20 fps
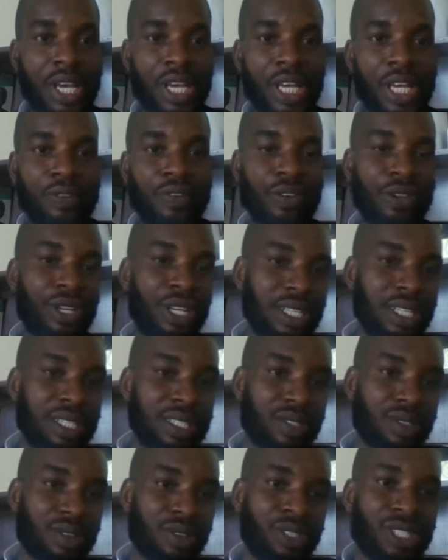If you need
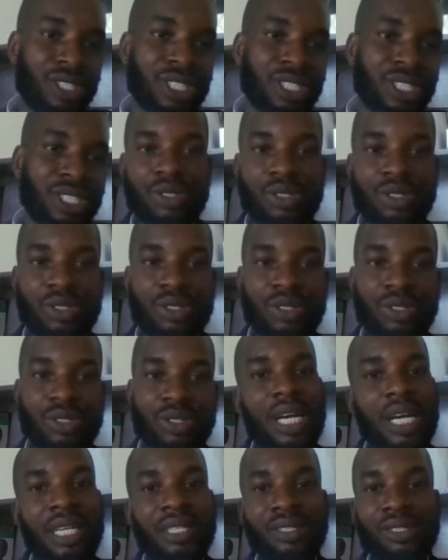to reach out to me, you
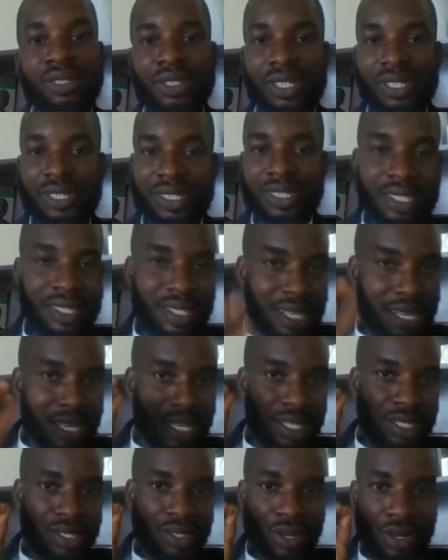can use the
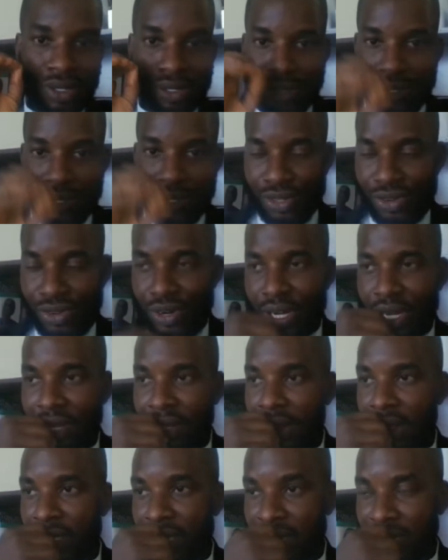details on the screen
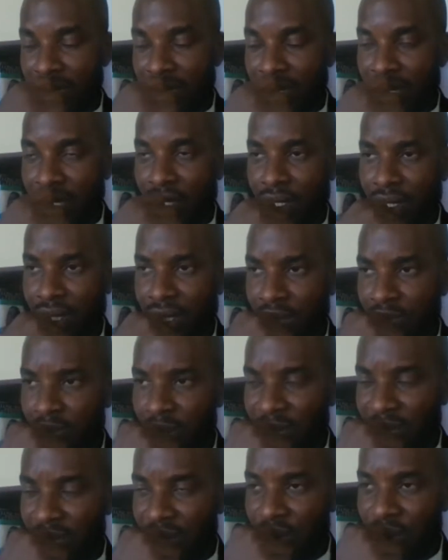or the details of this
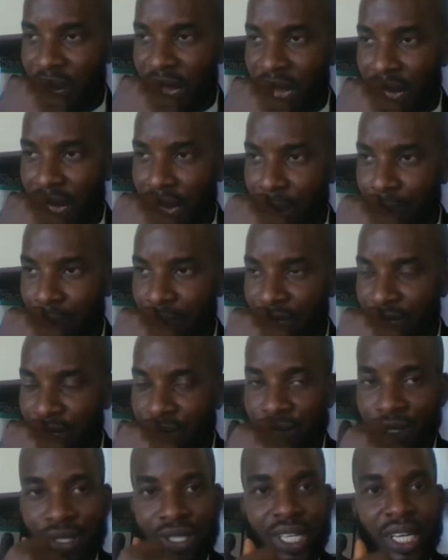particular
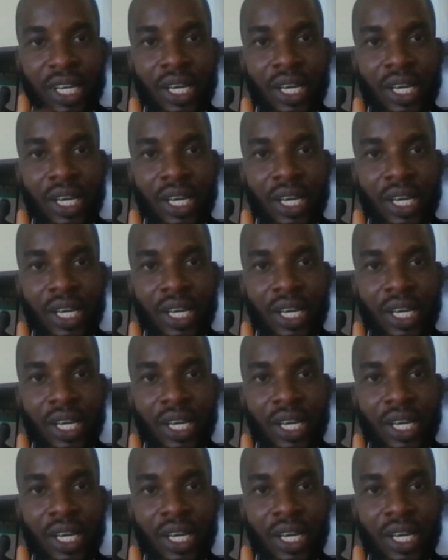episode,